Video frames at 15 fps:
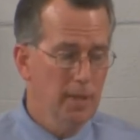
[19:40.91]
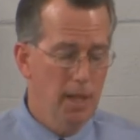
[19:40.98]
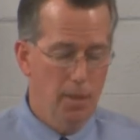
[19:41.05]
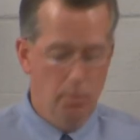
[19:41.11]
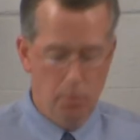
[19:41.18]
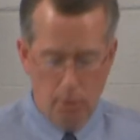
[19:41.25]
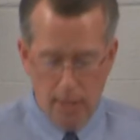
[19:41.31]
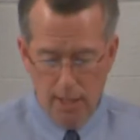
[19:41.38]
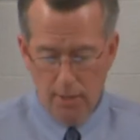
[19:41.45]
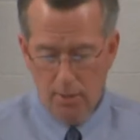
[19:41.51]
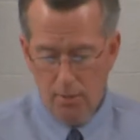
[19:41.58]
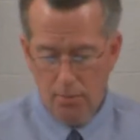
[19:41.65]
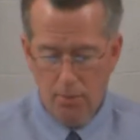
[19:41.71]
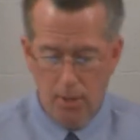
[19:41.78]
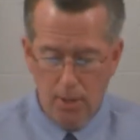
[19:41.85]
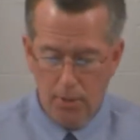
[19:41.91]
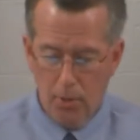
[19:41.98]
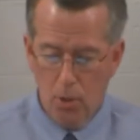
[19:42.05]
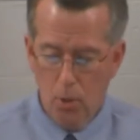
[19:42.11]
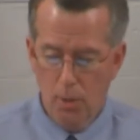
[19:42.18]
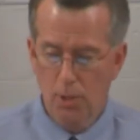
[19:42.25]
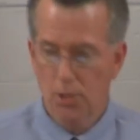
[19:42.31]
and pray to the Father
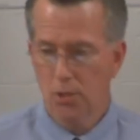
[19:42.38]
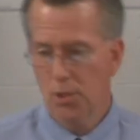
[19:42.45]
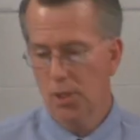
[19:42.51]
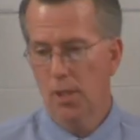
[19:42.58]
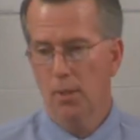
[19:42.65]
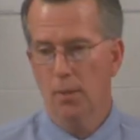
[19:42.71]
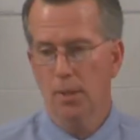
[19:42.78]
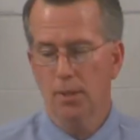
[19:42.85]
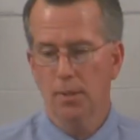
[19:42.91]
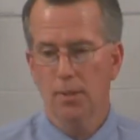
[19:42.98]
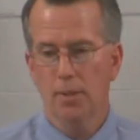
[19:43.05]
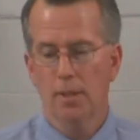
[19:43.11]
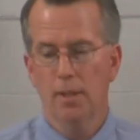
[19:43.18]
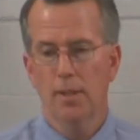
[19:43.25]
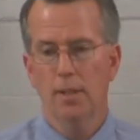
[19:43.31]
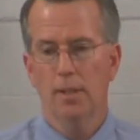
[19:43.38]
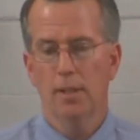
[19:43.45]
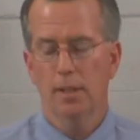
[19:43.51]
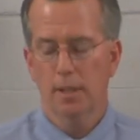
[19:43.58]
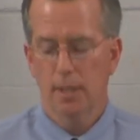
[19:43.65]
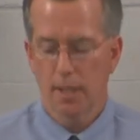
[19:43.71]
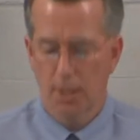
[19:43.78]
who is in secret
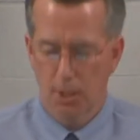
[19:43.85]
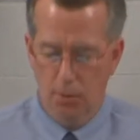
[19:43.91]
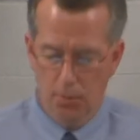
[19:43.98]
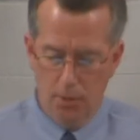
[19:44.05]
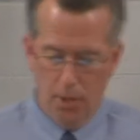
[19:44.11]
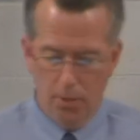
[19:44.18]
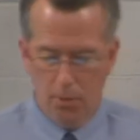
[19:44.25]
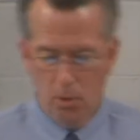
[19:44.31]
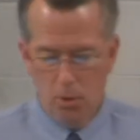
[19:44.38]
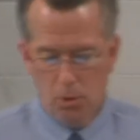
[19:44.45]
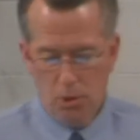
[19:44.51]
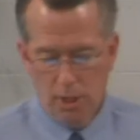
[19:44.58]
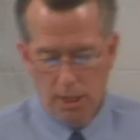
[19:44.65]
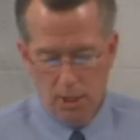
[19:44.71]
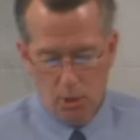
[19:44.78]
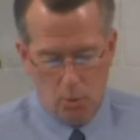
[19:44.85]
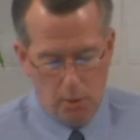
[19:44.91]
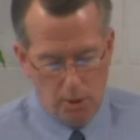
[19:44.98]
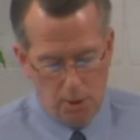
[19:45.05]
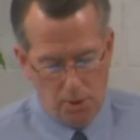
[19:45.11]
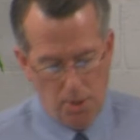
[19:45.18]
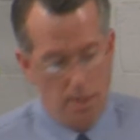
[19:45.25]
and your Father who sees
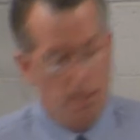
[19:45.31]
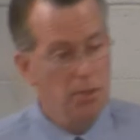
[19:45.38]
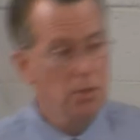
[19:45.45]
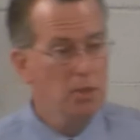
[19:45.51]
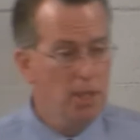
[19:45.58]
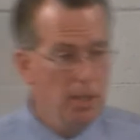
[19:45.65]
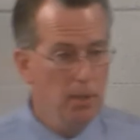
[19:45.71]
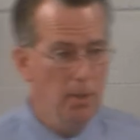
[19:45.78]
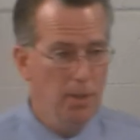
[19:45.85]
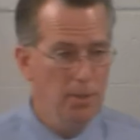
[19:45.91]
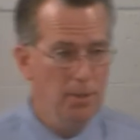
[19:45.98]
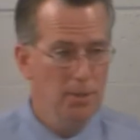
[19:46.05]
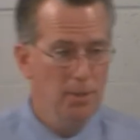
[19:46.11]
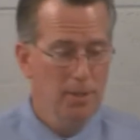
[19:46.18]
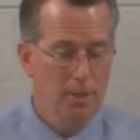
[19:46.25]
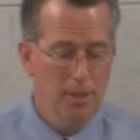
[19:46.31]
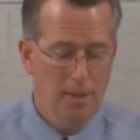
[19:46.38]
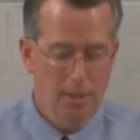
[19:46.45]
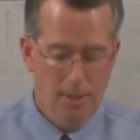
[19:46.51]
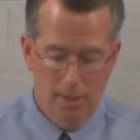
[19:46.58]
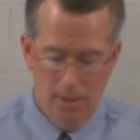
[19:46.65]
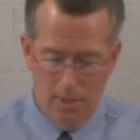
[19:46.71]
what is done in secret
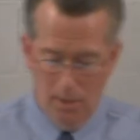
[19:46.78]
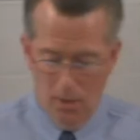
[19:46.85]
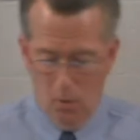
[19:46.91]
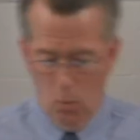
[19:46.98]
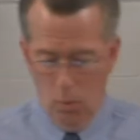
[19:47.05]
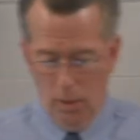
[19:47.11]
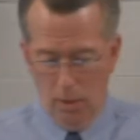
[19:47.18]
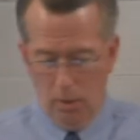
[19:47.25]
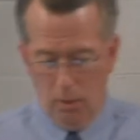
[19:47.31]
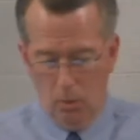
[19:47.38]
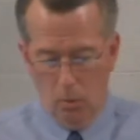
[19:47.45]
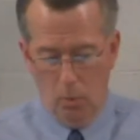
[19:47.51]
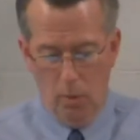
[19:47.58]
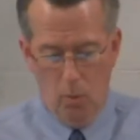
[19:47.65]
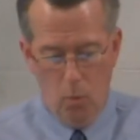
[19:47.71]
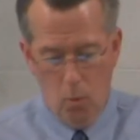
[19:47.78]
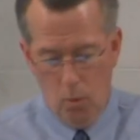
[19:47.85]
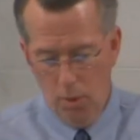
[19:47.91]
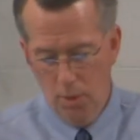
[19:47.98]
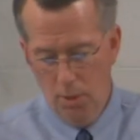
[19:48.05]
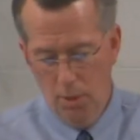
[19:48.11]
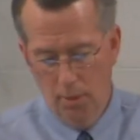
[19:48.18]
will
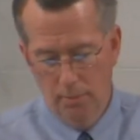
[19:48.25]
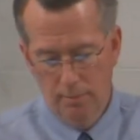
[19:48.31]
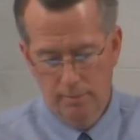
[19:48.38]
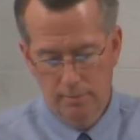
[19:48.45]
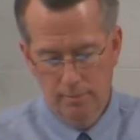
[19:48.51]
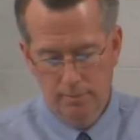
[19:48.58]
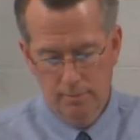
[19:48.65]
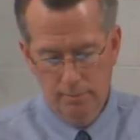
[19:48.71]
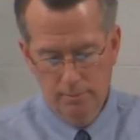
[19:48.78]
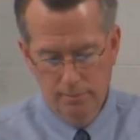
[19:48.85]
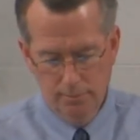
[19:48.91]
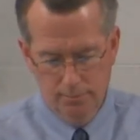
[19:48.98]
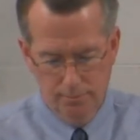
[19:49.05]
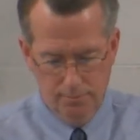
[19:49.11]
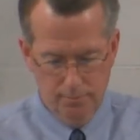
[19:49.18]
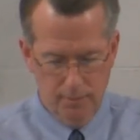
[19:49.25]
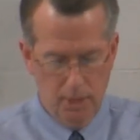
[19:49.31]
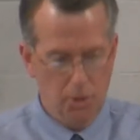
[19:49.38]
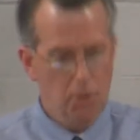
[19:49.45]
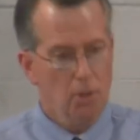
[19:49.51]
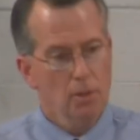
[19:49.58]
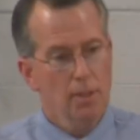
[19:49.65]
reward you. Now,
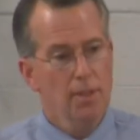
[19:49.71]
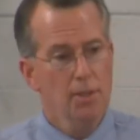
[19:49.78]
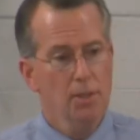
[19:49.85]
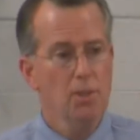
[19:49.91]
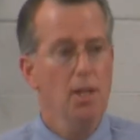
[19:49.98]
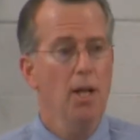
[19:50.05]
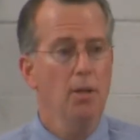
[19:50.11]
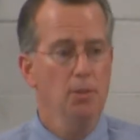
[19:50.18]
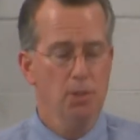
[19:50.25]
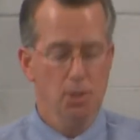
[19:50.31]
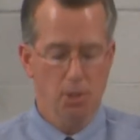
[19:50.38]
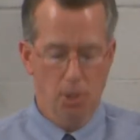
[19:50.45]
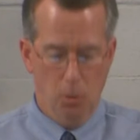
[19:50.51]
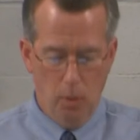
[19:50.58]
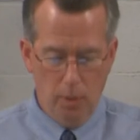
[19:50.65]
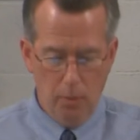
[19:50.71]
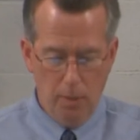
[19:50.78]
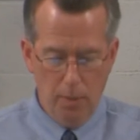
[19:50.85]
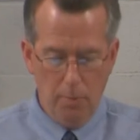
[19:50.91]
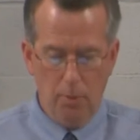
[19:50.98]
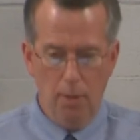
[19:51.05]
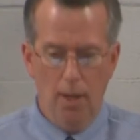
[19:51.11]
certainly, this tells us that when
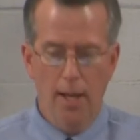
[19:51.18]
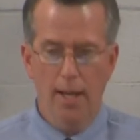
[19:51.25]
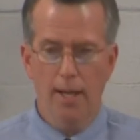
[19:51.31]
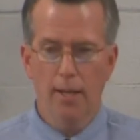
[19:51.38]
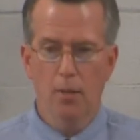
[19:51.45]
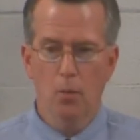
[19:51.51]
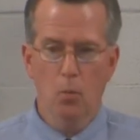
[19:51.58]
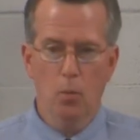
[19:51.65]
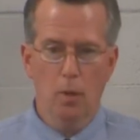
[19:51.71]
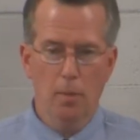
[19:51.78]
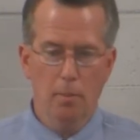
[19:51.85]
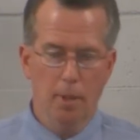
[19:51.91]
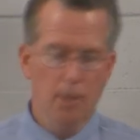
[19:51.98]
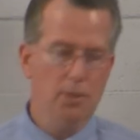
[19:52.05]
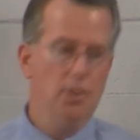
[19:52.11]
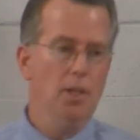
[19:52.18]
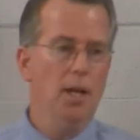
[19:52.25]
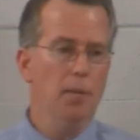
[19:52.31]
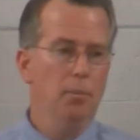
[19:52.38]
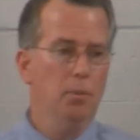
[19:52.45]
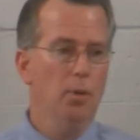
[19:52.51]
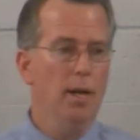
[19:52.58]
we pray, we must
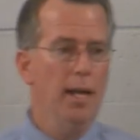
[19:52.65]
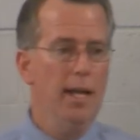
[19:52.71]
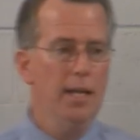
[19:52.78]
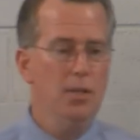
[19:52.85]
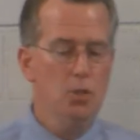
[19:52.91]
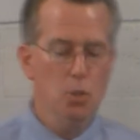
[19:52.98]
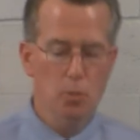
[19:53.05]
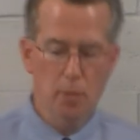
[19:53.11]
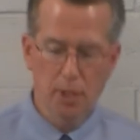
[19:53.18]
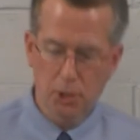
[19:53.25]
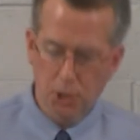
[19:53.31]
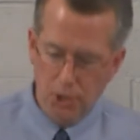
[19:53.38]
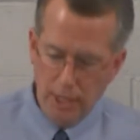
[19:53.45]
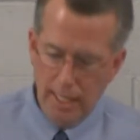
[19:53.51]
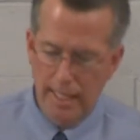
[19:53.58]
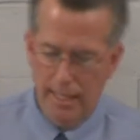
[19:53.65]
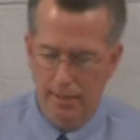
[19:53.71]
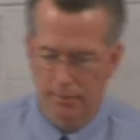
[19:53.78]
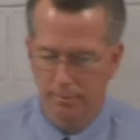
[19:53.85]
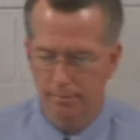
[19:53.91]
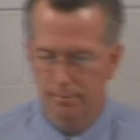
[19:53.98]
not pray to be seen